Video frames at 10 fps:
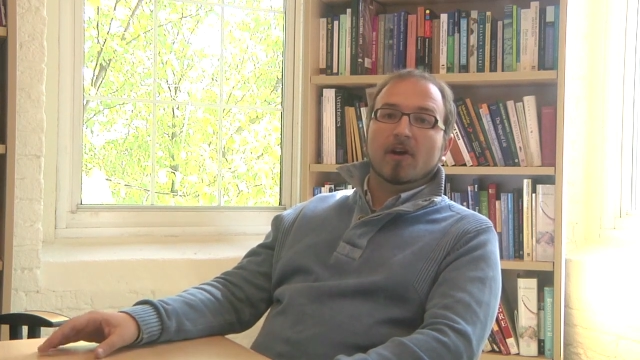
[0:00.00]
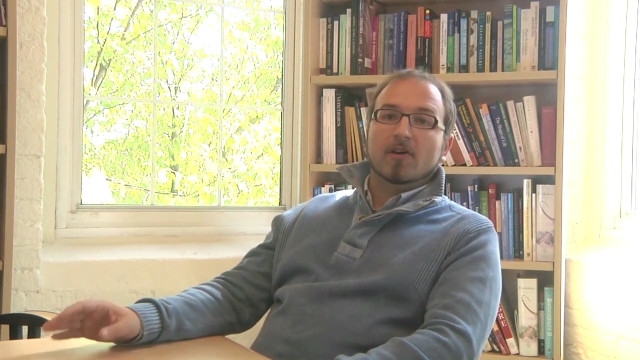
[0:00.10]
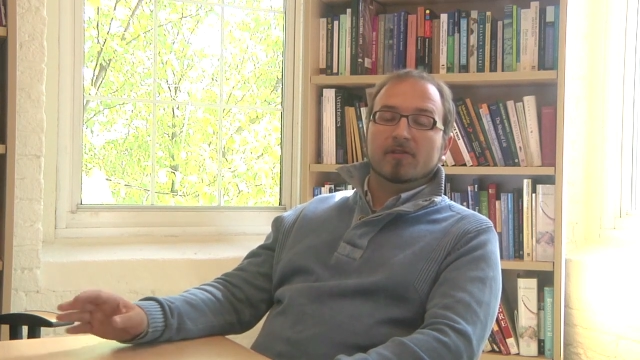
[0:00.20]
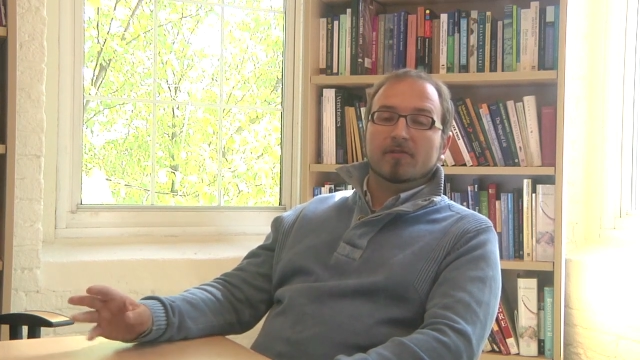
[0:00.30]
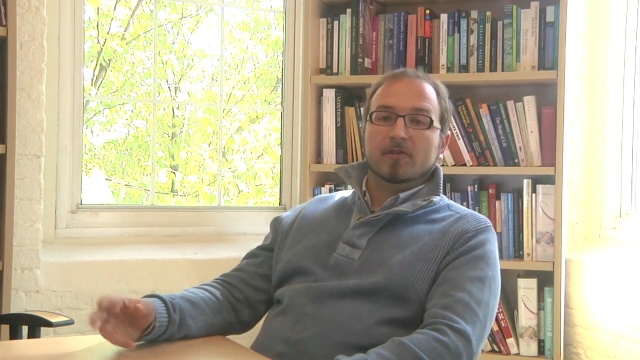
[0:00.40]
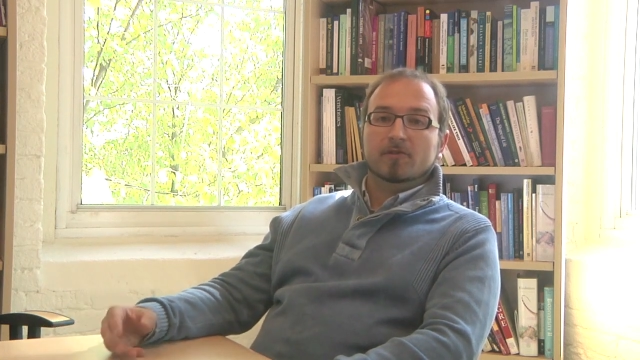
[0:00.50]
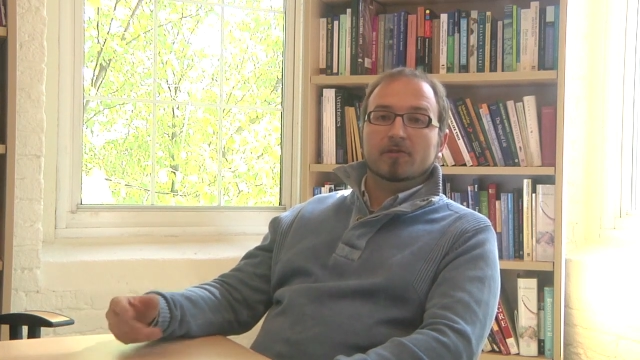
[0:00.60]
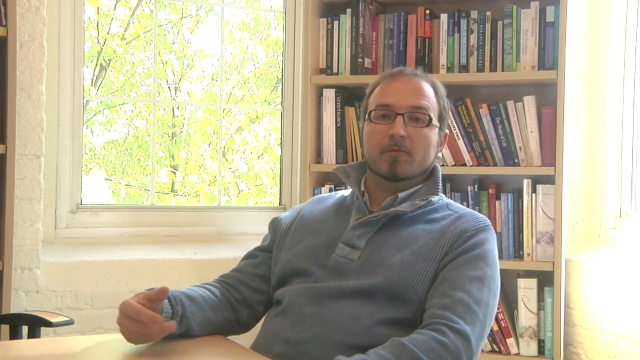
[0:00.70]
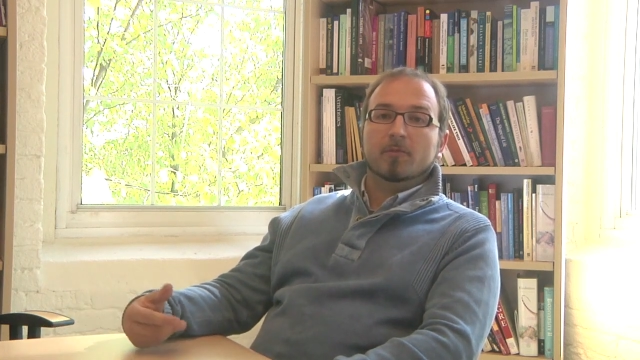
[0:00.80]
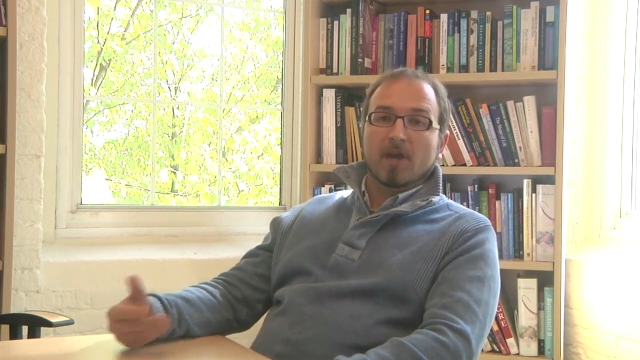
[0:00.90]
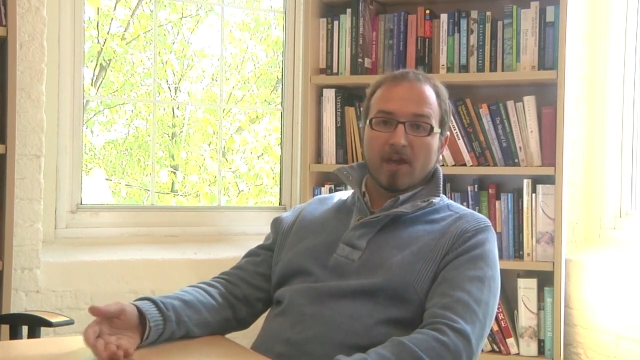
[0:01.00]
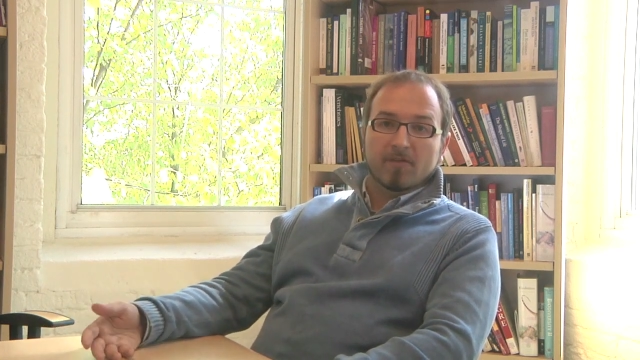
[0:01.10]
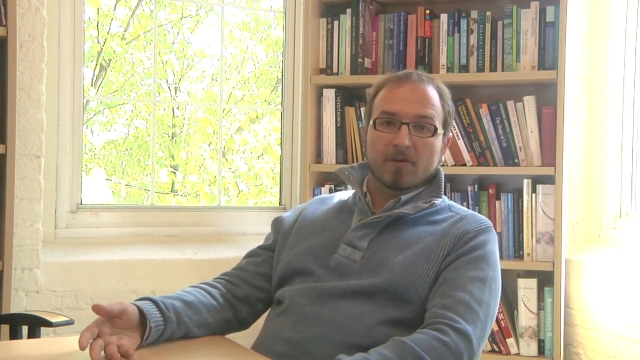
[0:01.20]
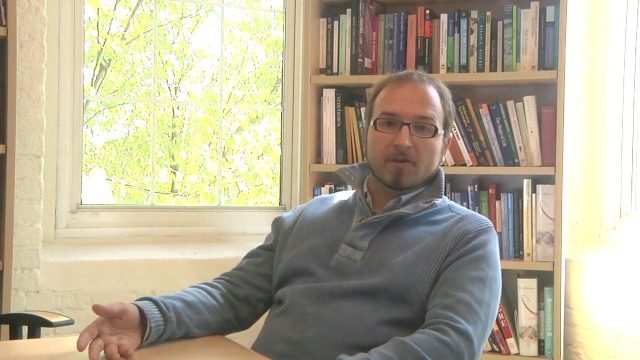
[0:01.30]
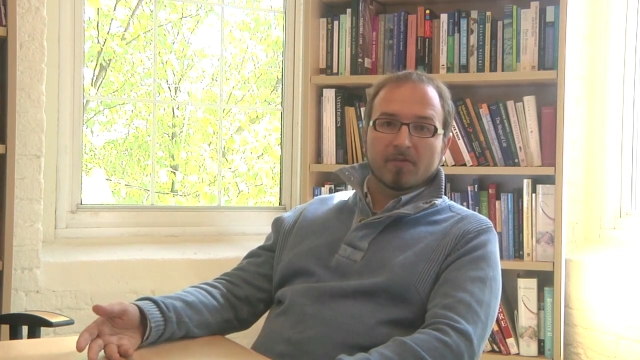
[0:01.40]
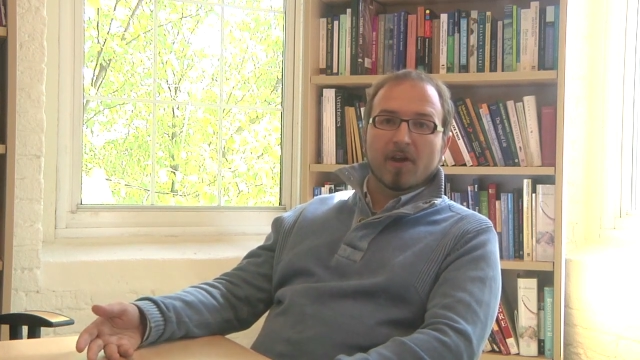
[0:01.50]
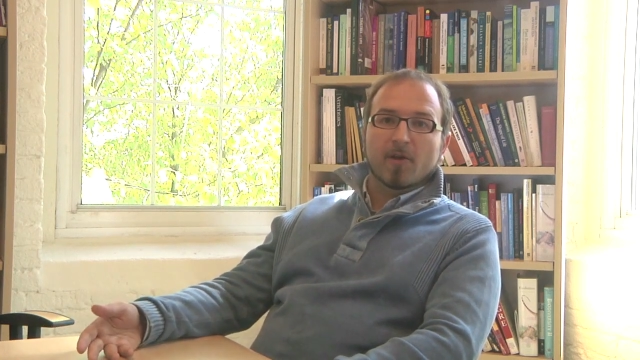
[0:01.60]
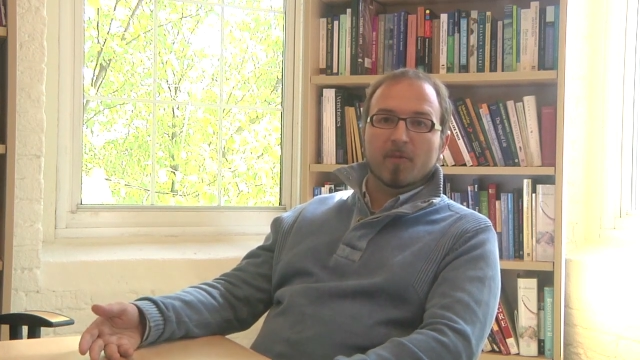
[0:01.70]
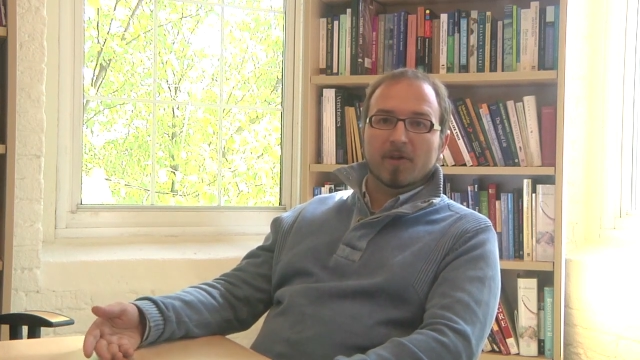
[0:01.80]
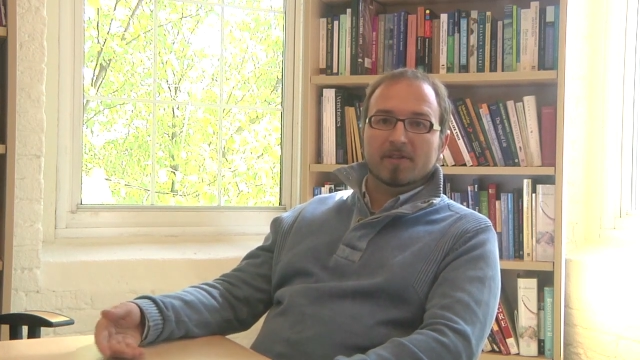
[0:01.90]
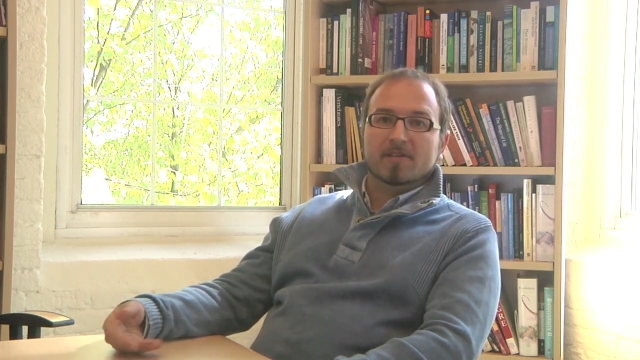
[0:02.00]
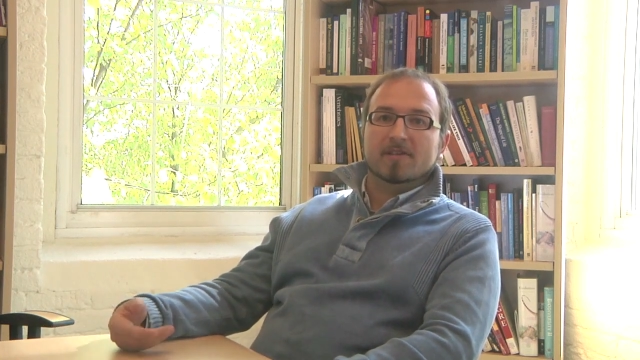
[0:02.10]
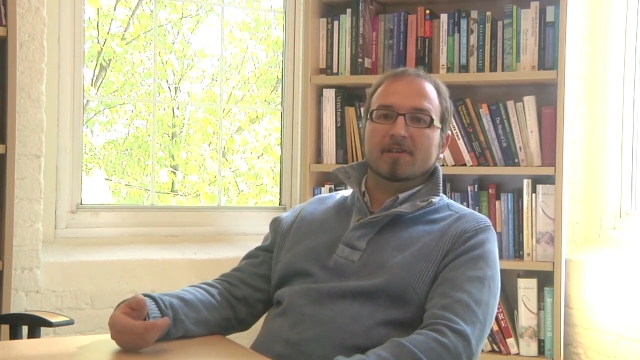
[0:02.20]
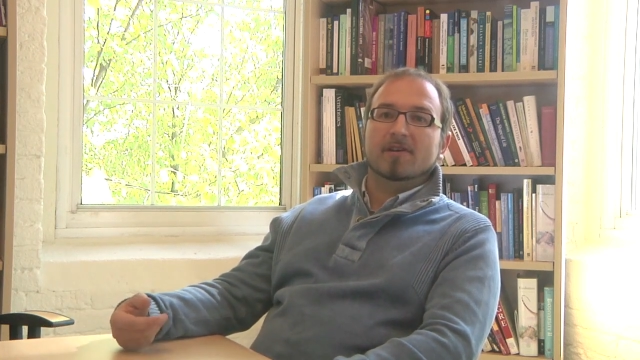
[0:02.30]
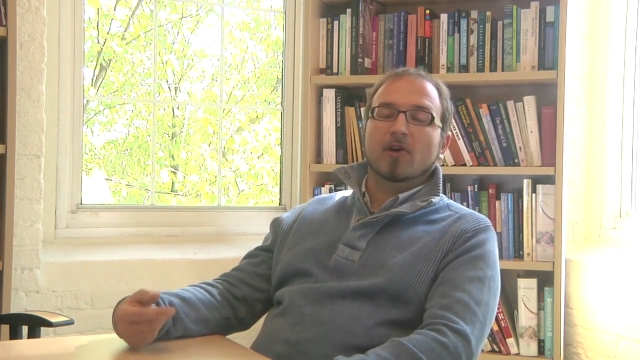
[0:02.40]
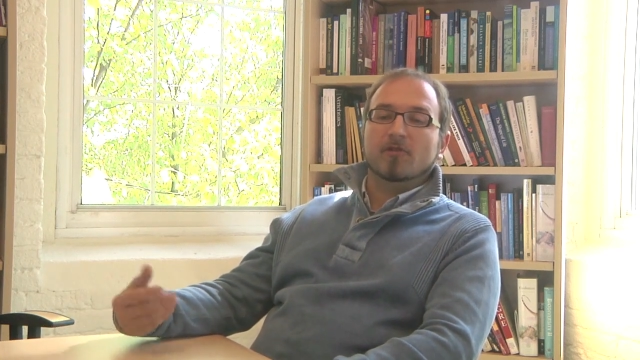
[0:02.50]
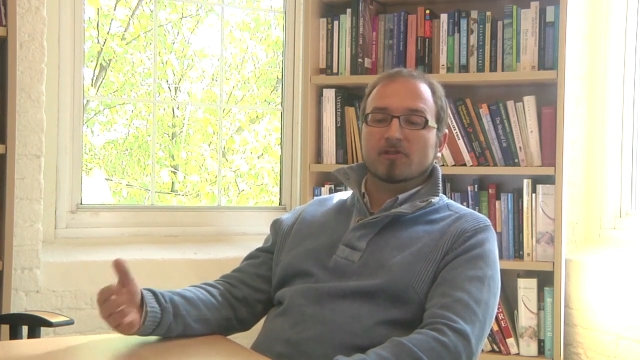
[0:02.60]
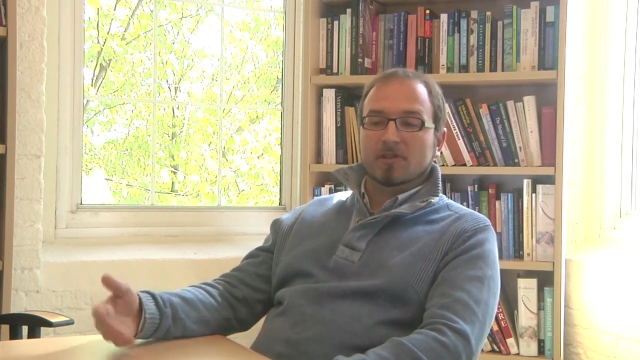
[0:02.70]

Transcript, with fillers: on future behavioral development uh, of